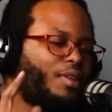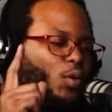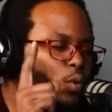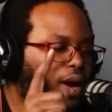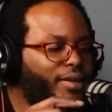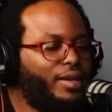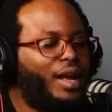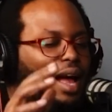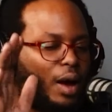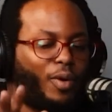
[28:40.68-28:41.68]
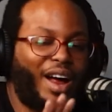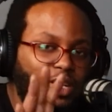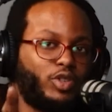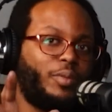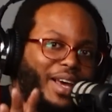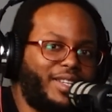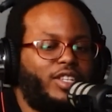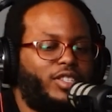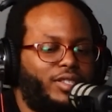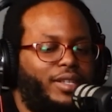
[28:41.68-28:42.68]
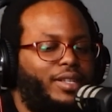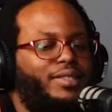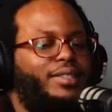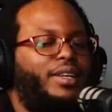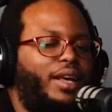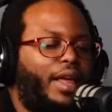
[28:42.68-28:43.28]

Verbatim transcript: One, I, w- I need you to pay attention to this